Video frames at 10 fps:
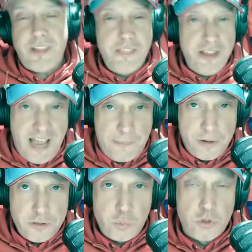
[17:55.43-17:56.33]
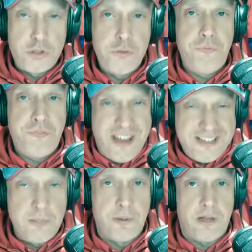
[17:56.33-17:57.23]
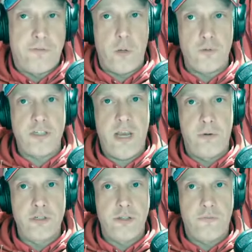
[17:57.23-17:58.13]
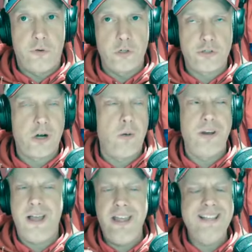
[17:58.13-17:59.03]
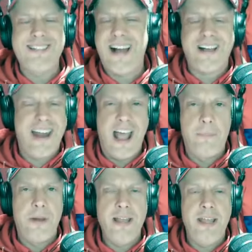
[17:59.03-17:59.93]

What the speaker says: the Capitals were to face the Buffalo Sabres in the first round. It's not going to happen. I